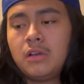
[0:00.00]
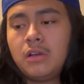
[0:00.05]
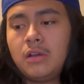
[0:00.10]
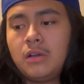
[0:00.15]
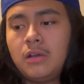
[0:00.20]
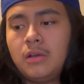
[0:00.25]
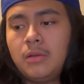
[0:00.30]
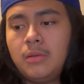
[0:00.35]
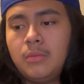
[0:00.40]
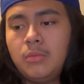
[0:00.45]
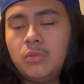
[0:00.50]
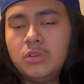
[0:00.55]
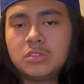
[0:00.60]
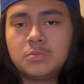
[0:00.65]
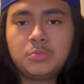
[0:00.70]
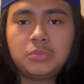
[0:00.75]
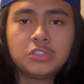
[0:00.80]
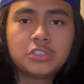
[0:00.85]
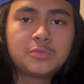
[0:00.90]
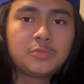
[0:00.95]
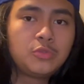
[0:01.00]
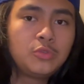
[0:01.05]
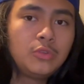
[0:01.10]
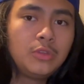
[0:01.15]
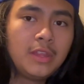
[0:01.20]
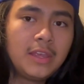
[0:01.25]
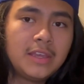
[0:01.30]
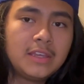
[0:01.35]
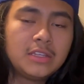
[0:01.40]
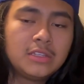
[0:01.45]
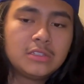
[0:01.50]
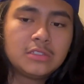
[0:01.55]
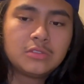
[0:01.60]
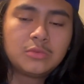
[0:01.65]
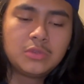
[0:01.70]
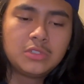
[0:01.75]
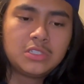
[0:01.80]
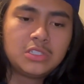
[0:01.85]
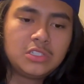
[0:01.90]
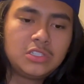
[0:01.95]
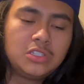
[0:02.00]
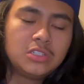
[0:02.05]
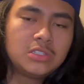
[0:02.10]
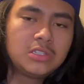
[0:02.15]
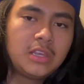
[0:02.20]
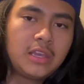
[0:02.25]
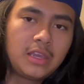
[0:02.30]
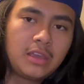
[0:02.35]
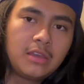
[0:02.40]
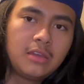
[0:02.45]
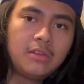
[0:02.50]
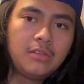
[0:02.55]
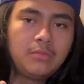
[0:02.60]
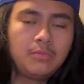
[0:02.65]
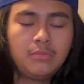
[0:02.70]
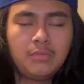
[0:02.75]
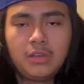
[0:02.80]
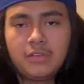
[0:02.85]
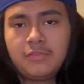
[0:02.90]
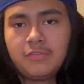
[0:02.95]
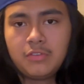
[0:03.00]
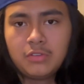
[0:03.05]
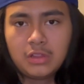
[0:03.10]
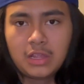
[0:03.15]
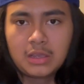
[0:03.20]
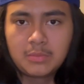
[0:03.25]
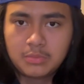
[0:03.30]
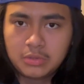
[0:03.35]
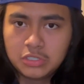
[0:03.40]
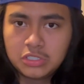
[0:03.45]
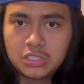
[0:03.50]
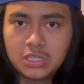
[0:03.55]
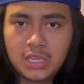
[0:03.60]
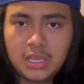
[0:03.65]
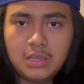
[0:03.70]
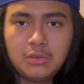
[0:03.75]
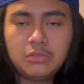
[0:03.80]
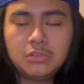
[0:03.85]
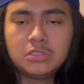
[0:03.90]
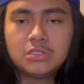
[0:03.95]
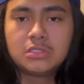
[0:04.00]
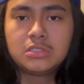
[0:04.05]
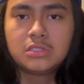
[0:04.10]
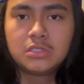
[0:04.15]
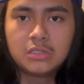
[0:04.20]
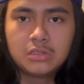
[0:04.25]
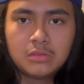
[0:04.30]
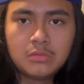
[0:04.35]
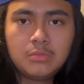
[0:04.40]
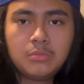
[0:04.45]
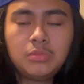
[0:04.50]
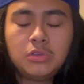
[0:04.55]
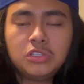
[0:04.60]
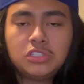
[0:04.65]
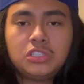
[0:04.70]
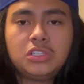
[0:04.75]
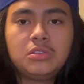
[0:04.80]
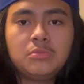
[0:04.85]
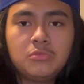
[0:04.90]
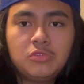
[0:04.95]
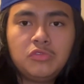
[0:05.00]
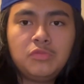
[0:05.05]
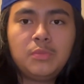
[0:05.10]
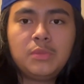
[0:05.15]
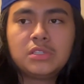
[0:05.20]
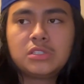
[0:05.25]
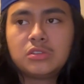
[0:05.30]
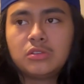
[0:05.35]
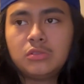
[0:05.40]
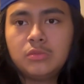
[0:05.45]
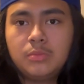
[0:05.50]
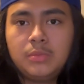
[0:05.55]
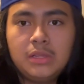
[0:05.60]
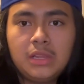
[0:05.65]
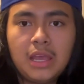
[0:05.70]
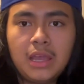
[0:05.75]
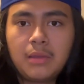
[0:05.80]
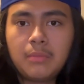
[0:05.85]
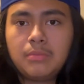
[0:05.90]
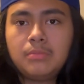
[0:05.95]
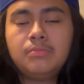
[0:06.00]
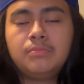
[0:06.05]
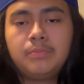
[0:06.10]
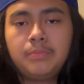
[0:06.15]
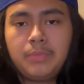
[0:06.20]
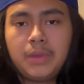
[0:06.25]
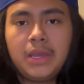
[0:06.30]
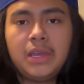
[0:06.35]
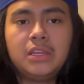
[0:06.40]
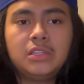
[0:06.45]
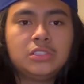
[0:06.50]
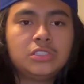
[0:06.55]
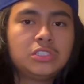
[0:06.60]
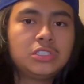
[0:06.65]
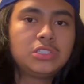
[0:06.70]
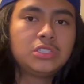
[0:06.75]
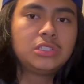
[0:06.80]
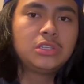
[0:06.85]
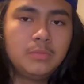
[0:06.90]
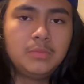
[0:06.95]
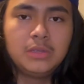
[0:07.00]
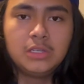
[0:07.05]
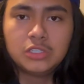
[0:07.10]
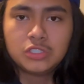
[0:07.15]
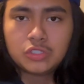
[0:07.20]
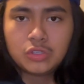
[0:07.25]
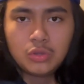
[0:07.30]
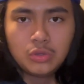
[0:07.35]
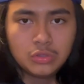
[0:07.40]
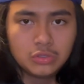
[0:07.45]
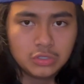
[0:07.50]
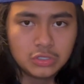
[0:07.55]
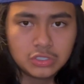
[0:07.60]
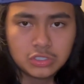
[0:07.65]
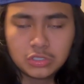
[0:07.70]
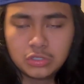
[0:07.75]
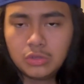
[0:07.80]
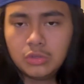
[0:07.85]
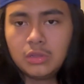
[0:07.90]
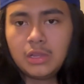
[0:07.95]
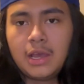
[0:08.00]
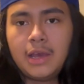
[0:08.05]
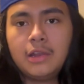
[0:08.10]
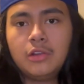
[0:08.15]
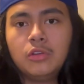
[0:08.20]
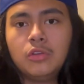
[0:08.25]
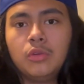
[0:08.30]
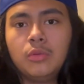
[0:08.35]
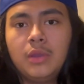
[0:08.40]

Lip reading: was push pull legs, which is just like my first like push day was pushing movement. So it'd be like bench, it'd be shoulders, lateral